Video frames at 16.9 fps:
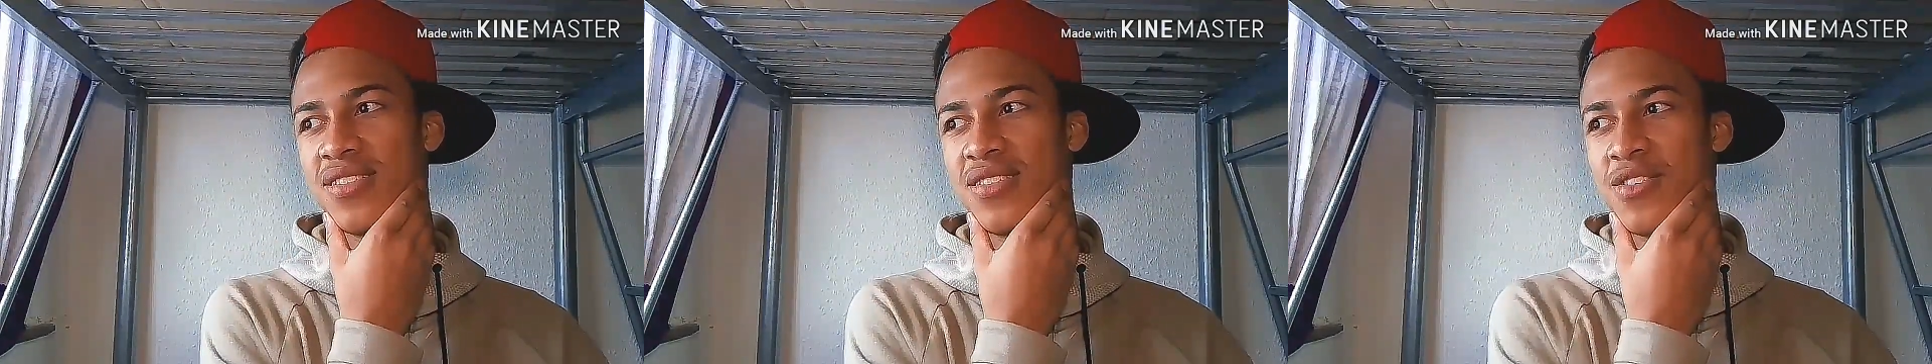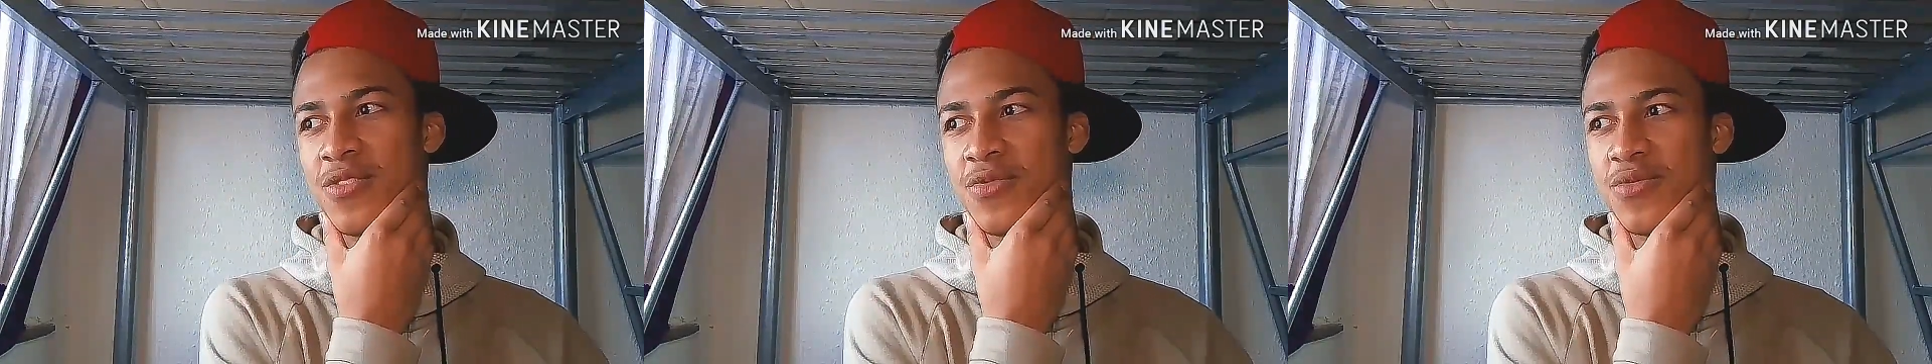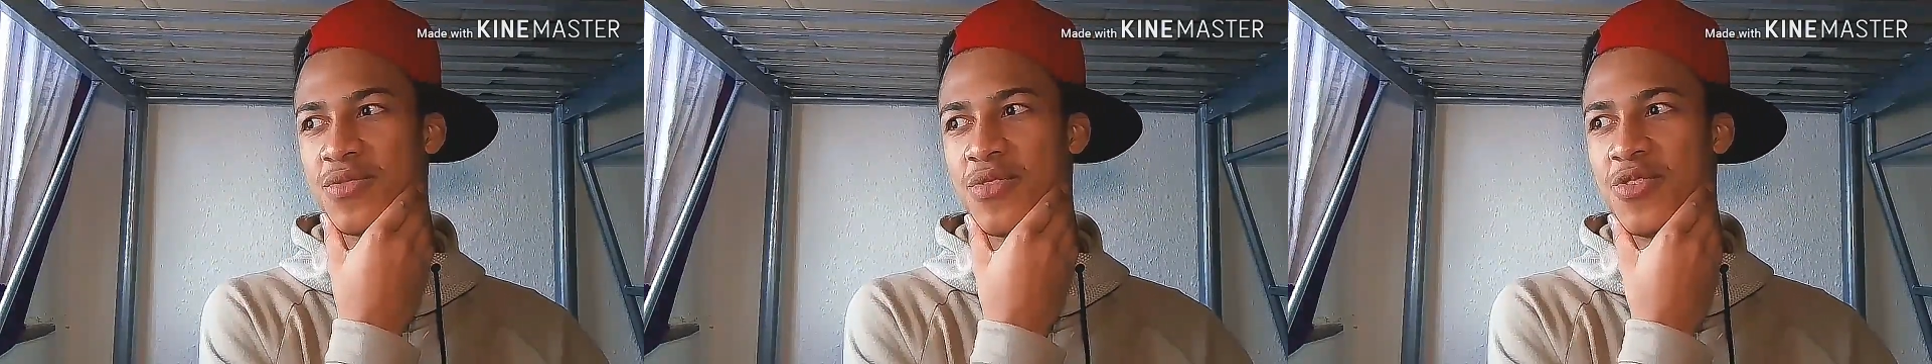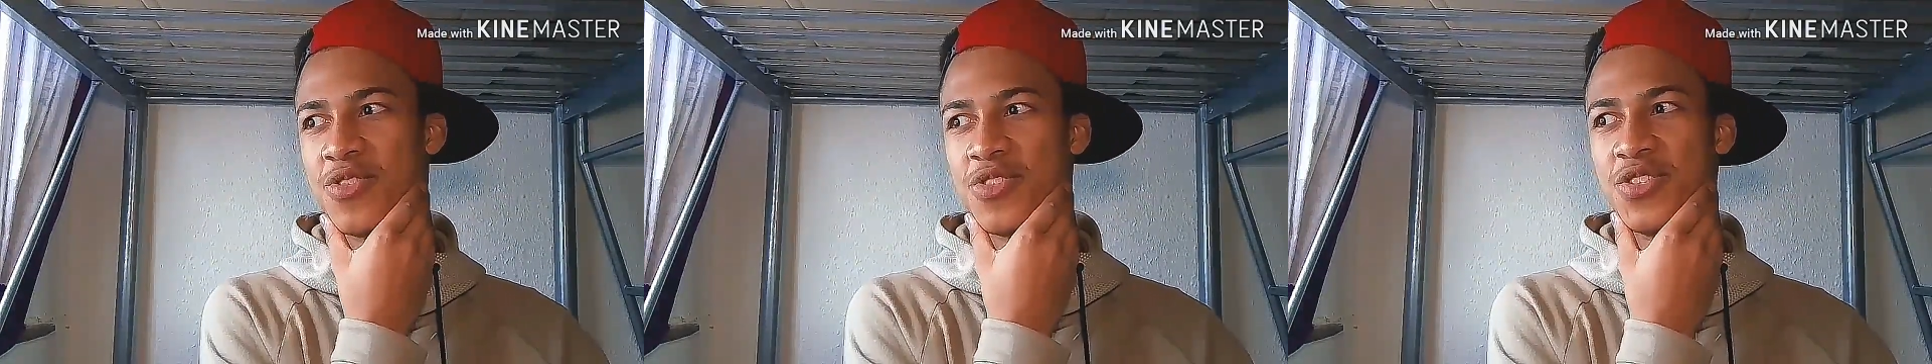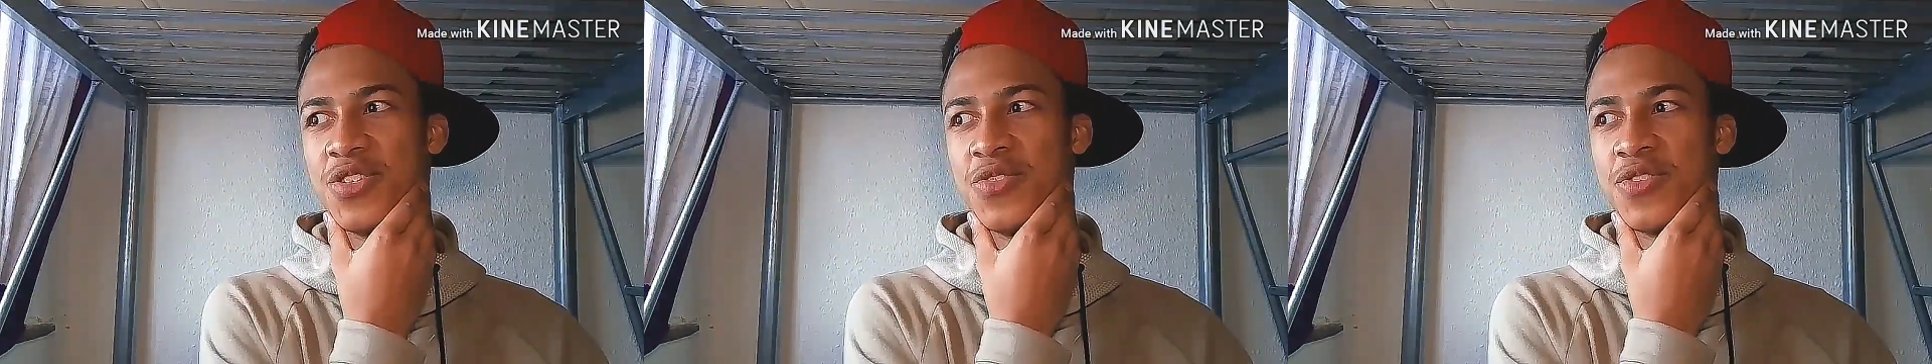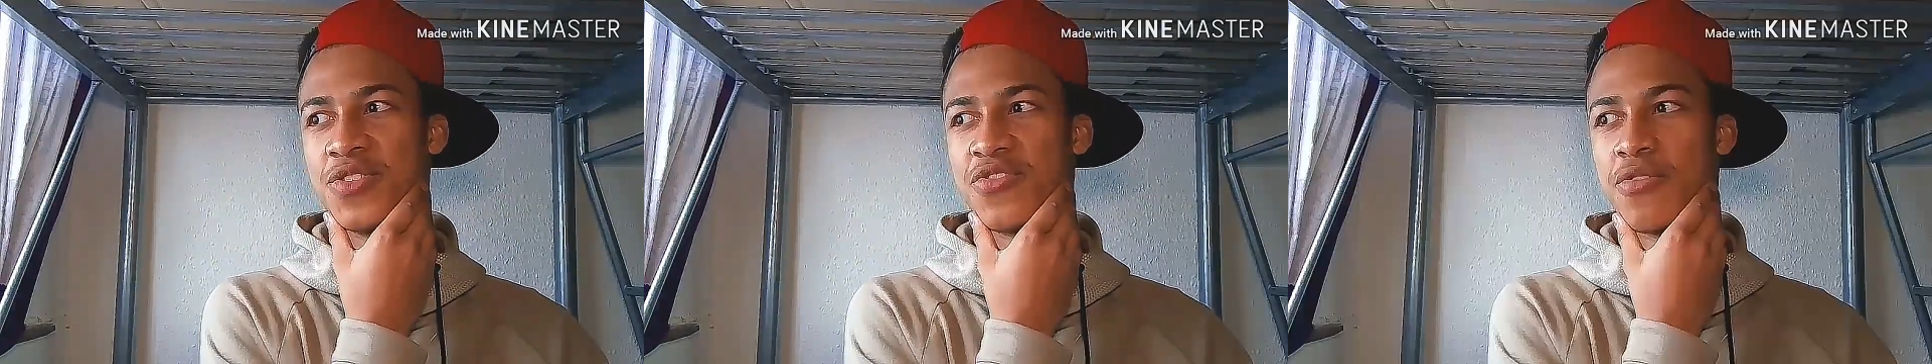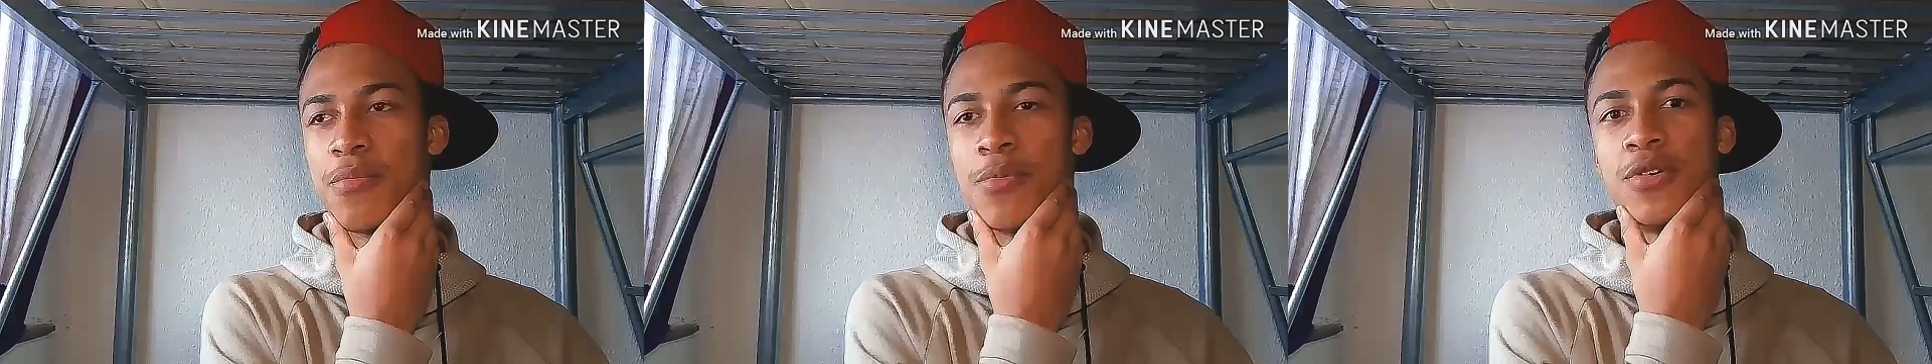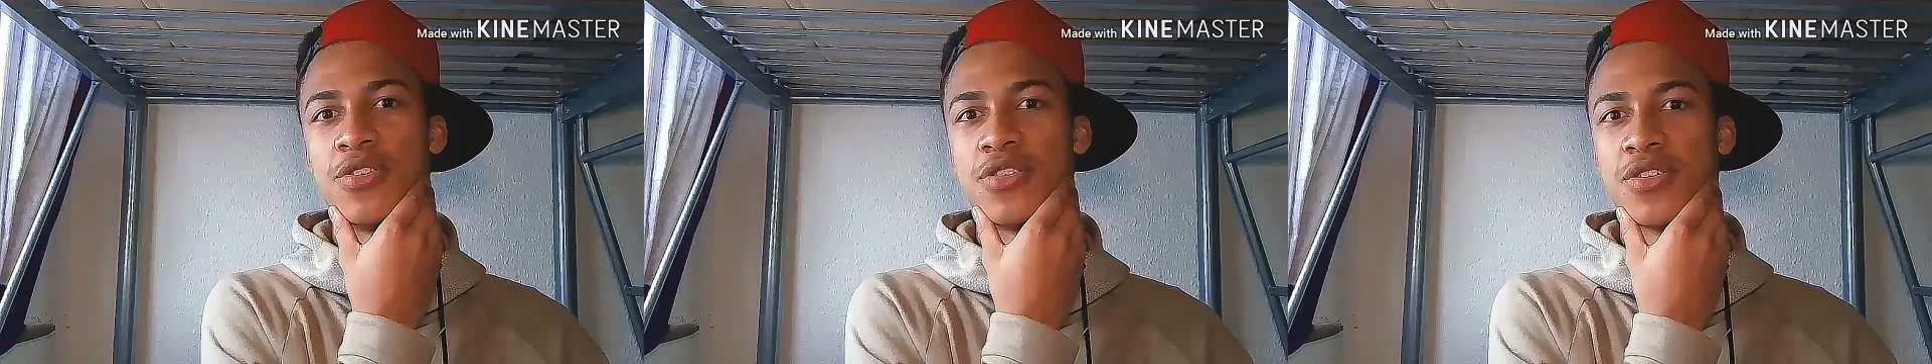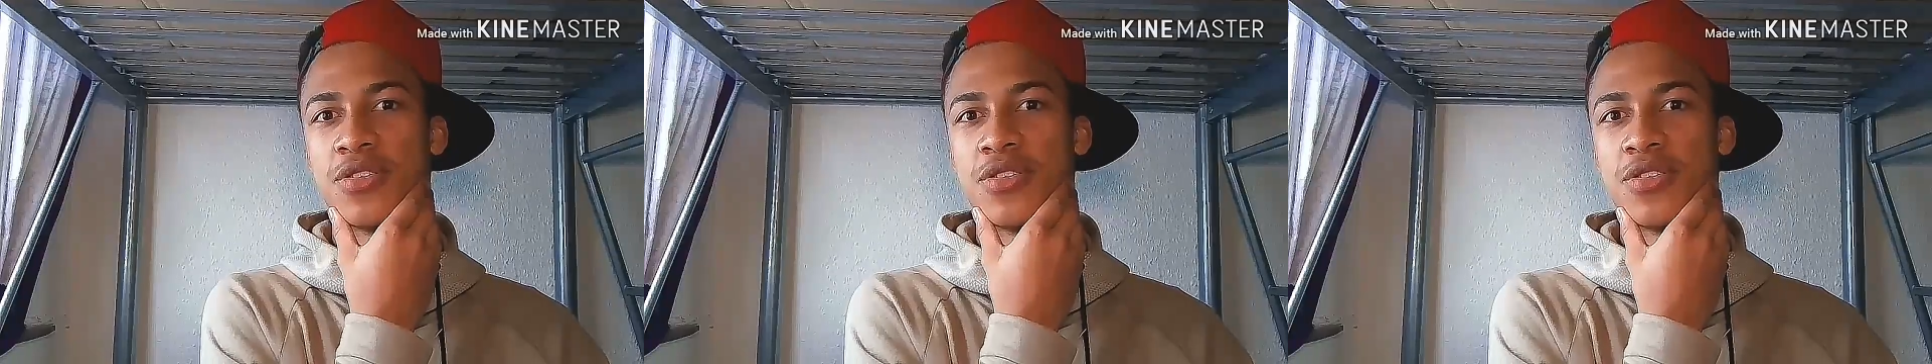you know, other students from other